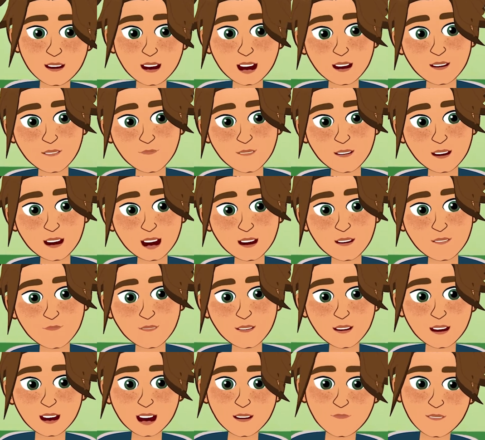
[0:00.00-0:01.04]
Victor
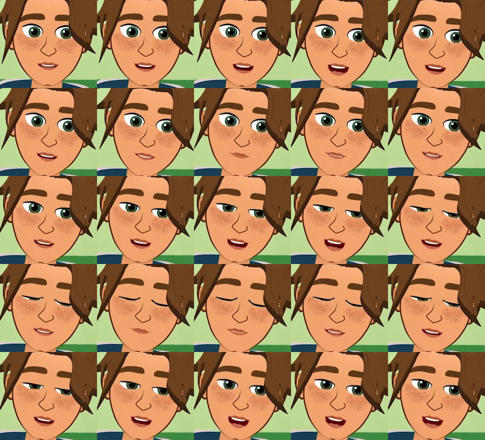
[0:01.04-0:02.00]
confessed between laughs.